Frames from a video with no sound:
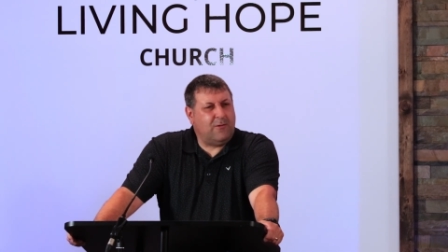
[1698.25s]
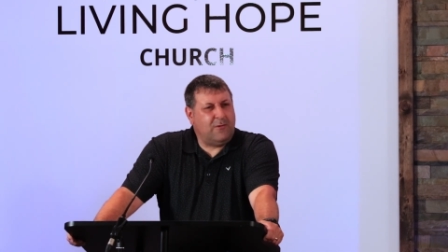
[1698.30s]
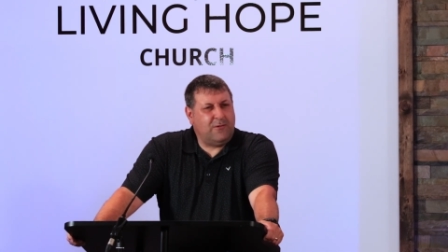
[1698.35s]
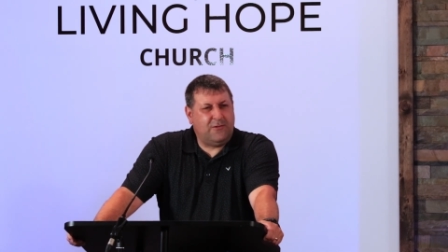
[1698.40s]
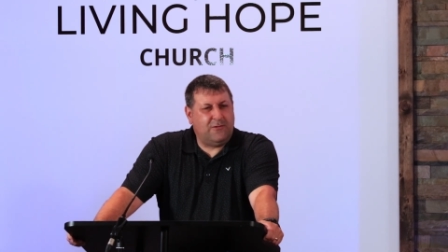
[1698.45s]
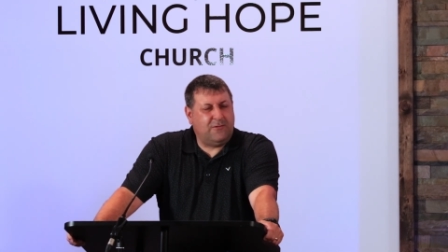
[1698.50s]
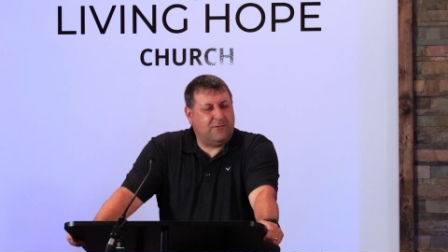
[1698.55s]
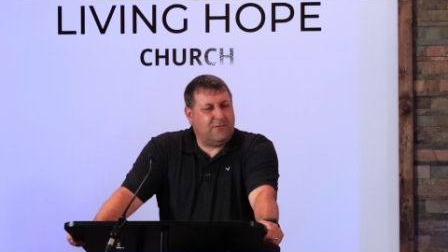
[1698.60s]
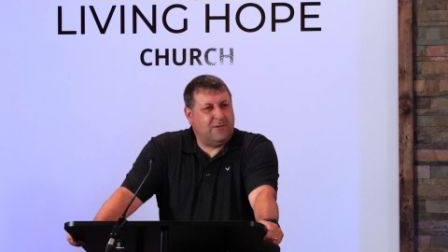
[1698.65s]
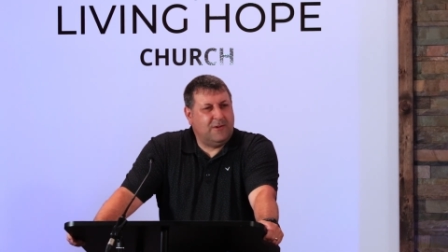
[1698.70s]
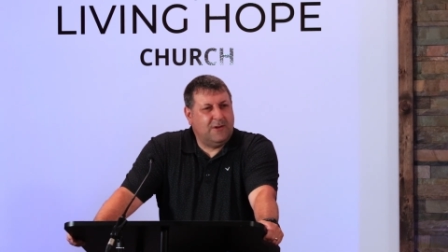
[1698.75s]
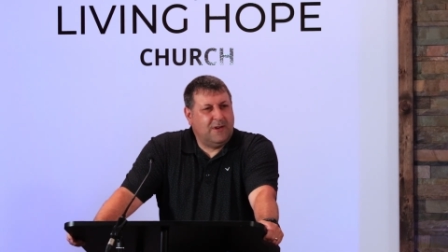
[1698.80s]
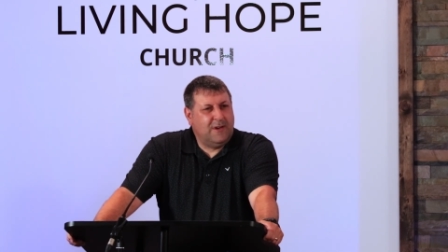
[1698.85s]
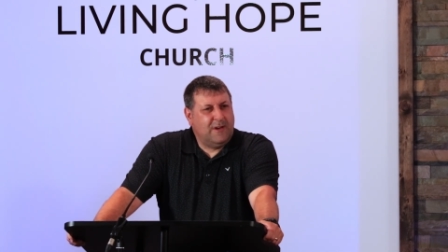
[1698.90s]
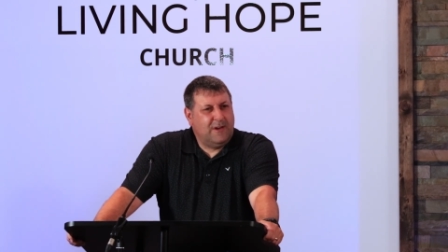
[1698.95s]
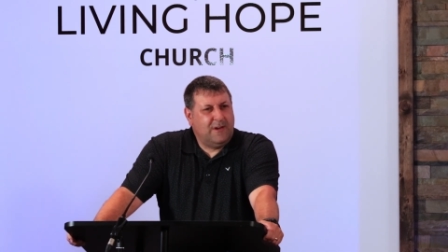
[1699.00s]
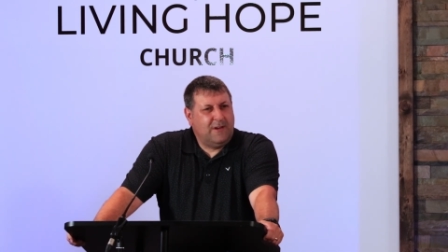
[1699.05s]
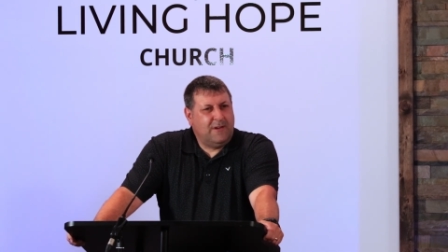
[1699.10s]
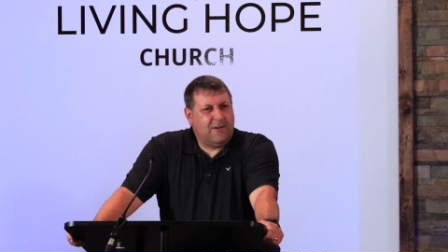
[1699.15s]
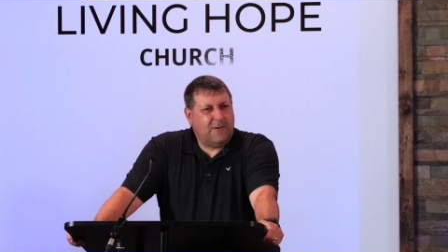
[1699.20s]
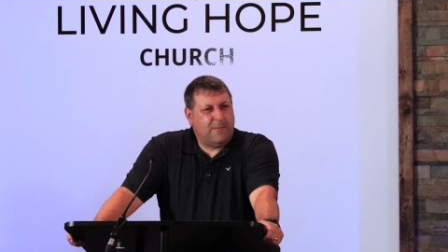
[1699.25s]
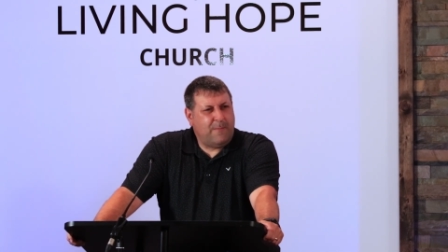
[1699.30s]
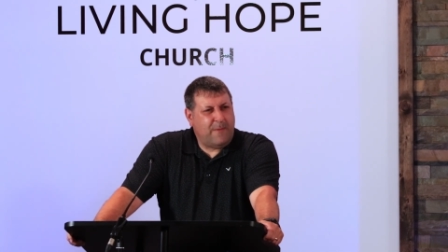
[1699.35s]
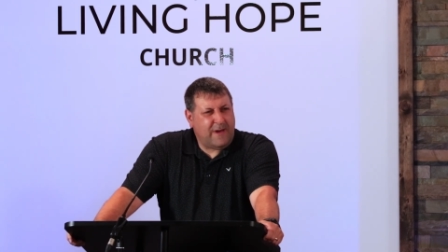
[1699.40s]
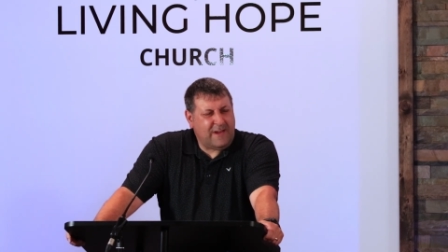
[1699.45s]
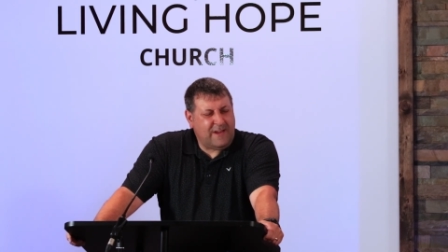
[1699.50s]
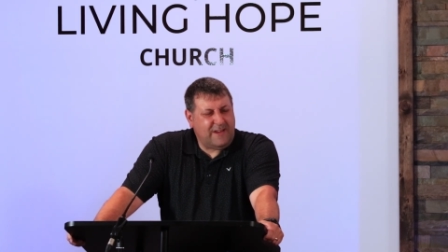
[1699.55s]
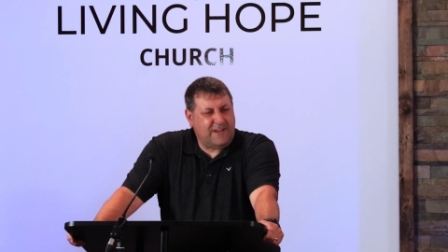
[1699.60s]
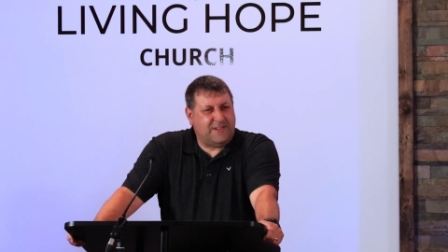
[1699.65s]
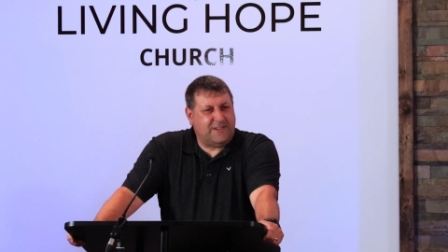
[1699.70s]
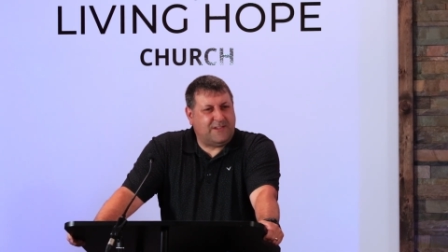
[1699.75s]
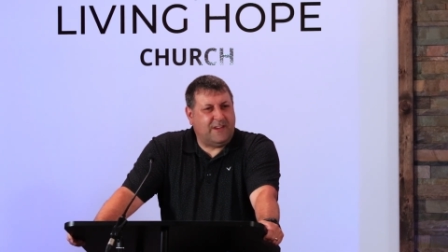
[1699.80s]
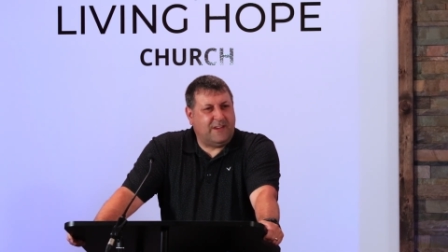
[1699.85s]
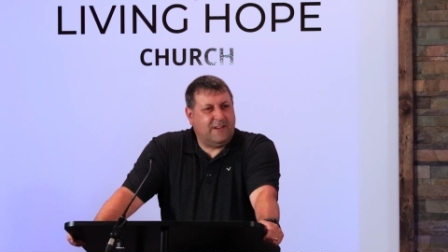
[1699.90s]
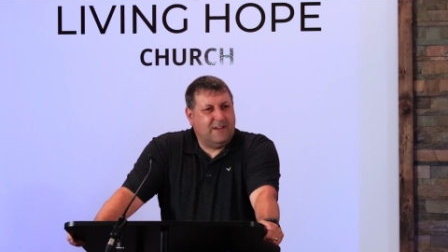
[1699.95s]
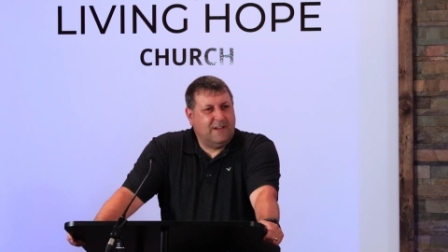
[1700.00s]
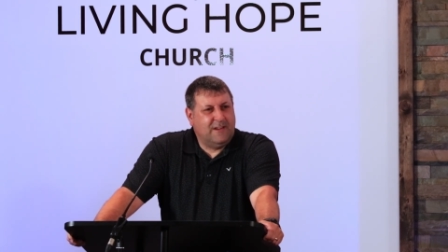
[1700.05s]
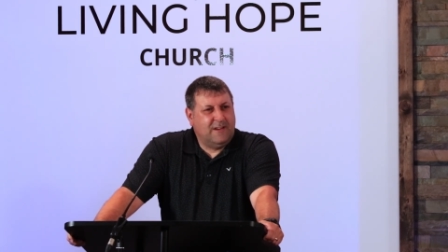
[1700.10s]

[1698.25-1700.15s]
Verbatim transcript: Lord, you, you're amazing.